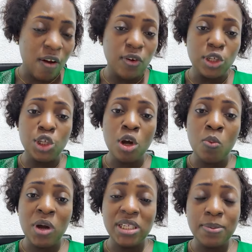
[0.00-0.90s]
For
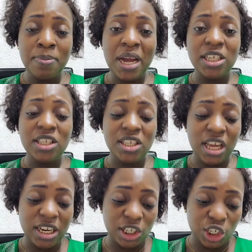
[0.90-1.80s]
someone's
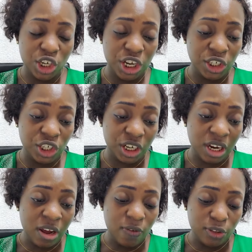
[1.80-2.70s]
mindset is changing.
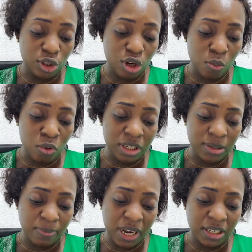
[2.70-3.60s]
For
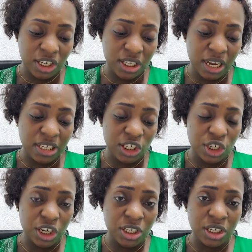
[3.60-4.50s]
someone's mindset is
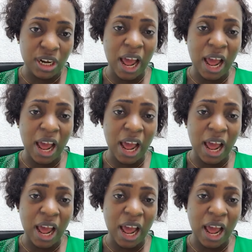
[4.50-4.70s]
changing.